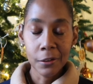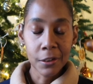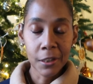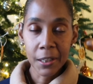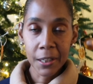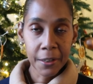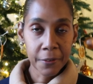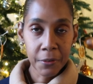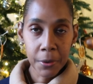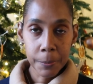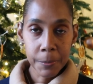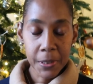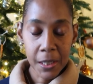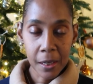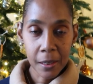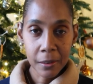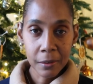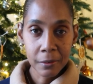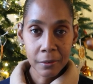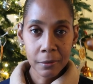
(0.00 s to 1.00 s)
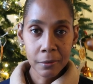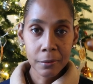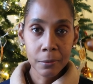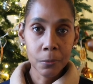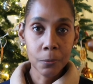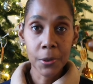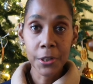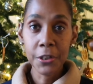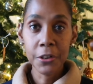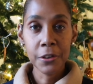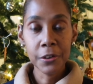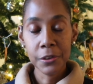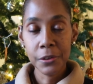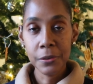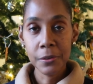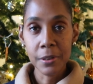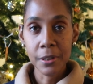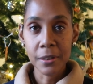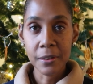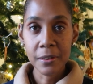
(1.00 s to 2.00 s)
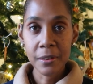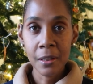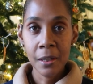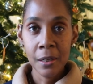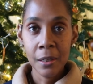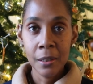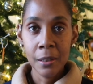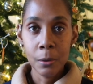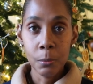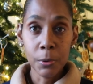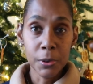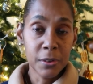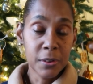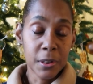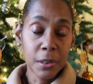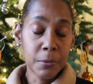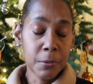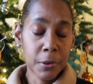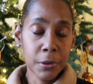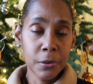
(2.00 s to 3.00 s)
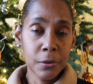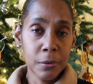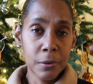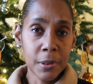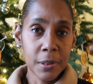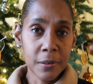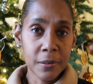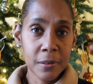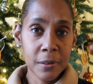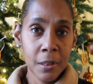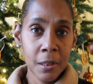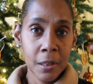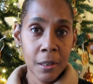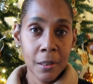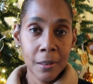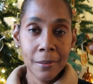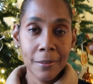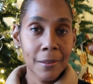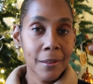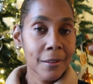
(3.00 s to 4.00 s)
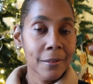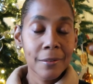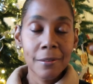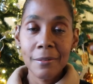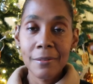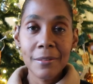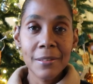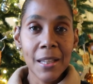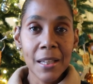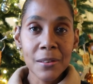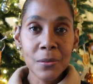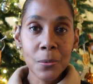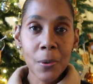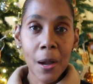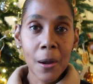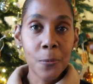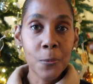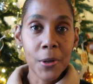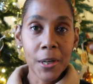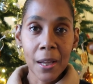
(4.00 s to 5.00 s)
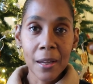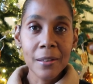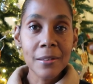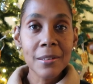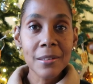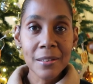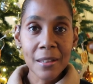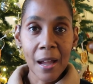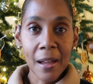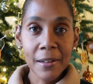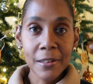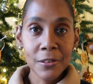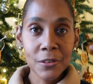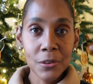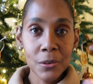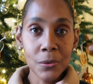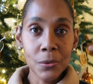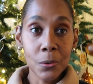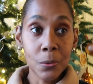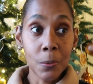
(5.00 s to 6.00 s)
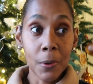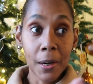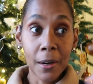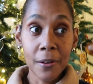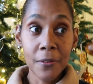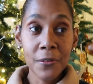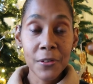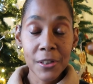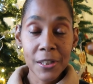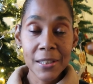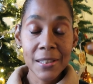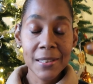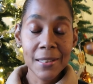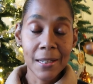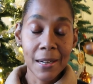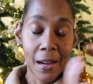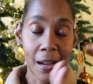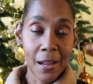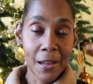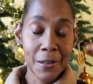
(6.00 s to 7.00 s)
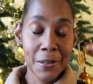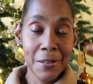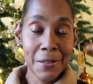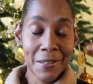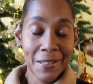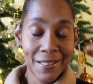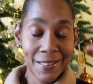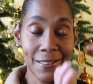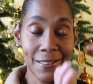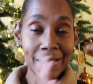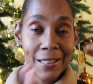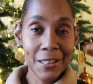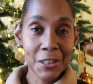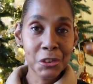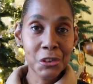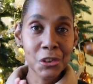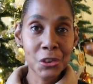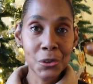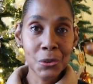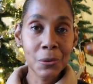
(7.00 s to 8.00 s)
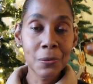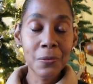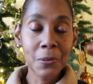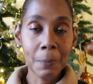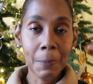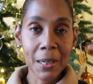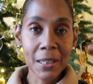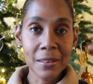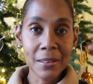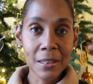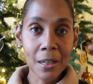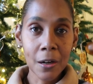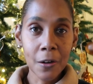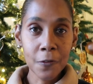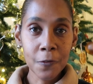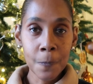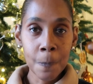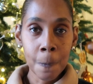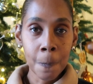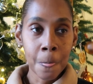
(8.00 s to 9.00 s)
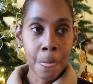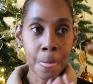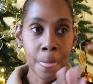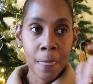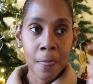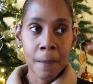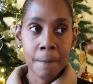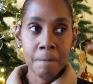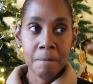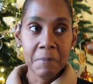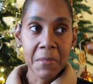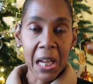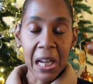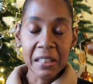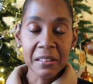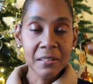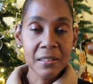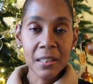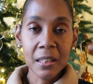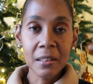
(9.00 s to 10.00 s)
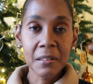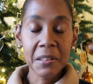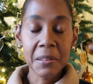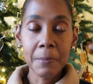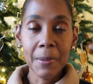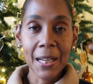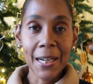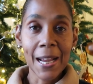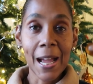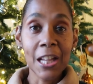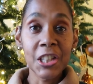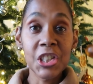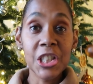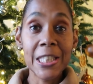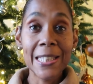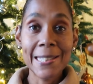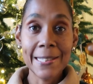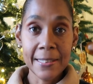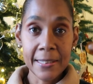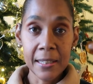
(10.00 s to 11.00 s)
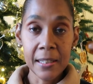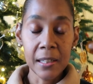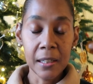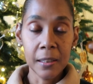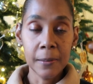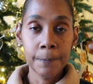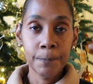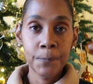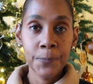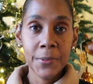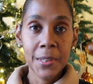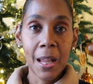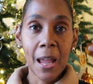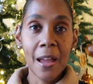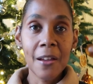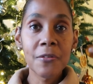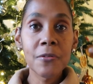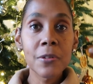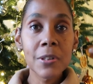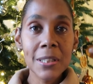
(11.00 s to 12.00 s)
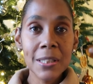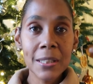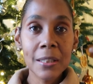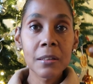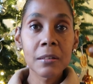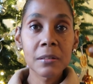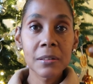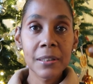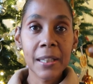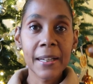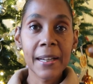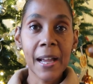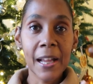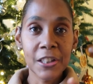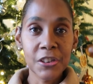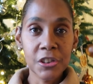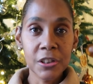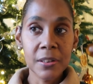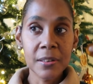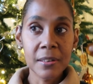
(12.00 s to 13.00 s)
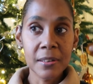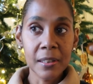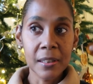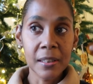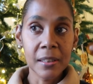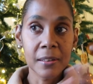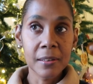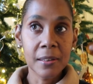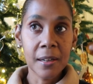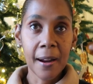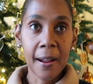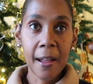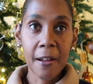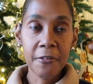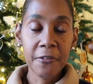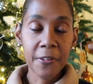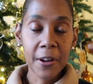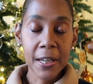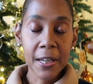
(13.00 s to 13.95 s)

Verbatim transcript: you didn't give up yet when are you going to do this when you say you're going to do this that's why when I decided to do whatever it is that I needed to do for myself, I didn't tell anybody. I just did it. Every single day, I just did it. Did I have